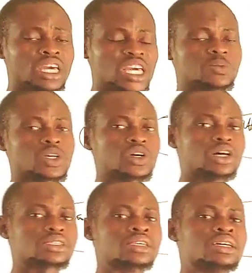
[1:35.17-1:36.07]
is
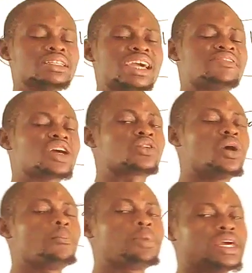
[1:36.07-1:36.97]
because they have a
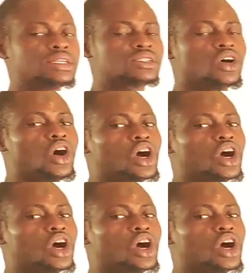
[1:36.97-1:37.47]
complete